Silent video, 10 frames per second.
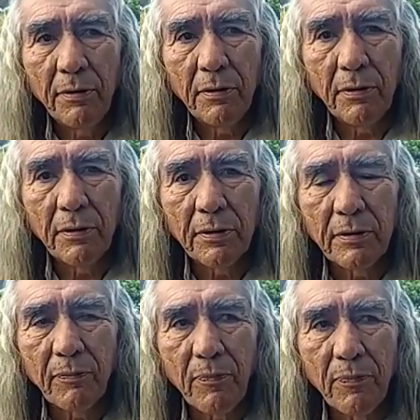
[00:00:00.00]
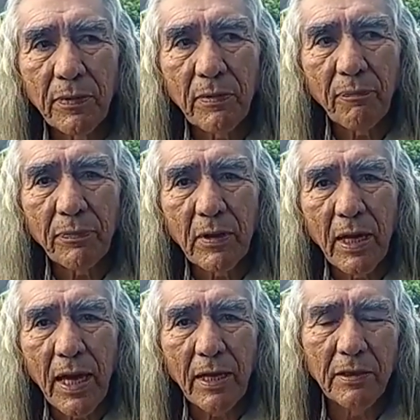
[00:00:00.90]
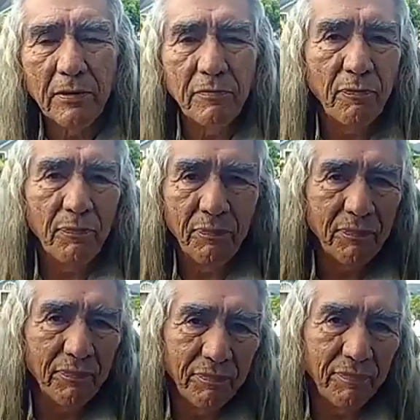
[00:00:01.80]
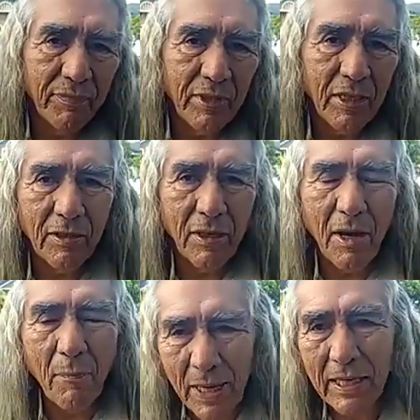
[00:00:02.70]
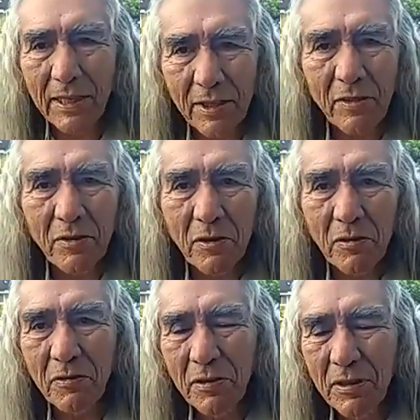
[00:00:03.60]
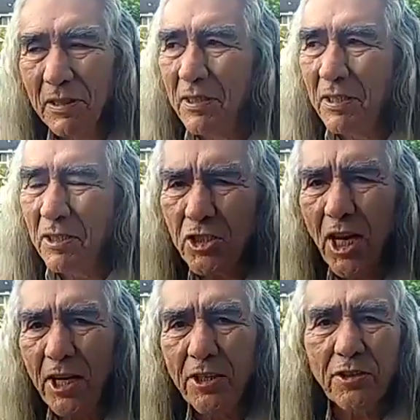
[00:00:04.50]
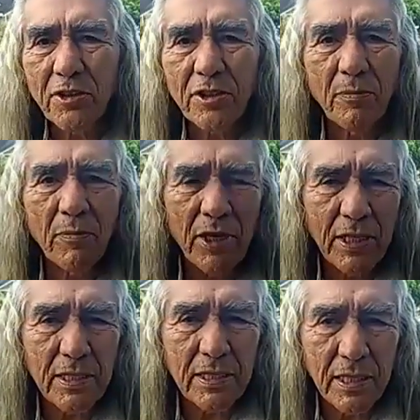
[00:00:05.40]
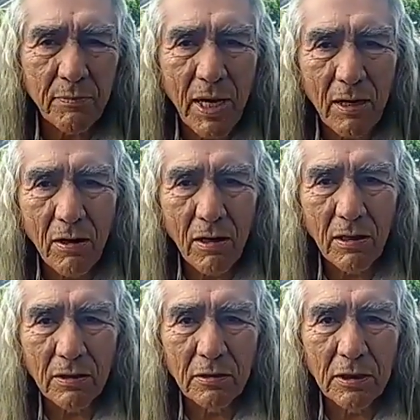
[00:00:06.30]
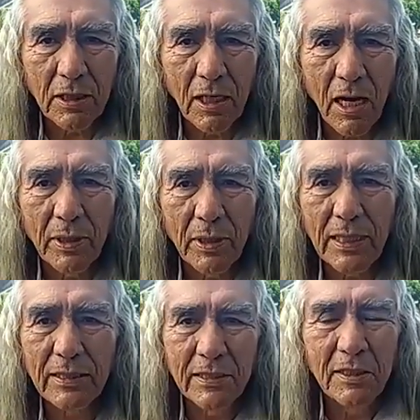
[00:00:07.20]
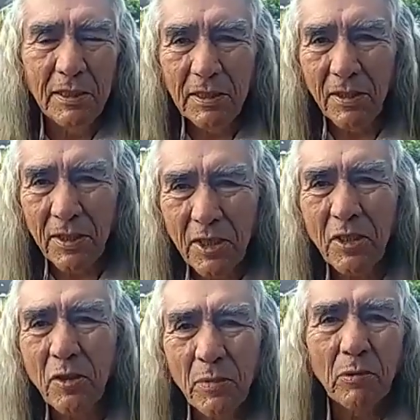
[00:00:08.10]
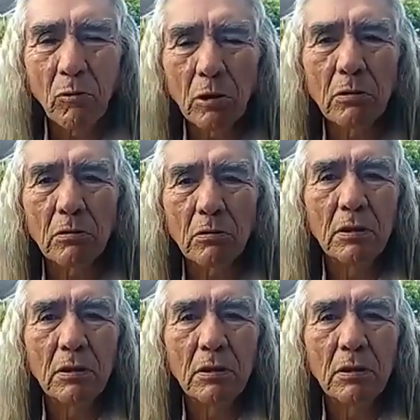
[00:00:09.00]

is I had to amend or change some things in my heart to accommodate this human world.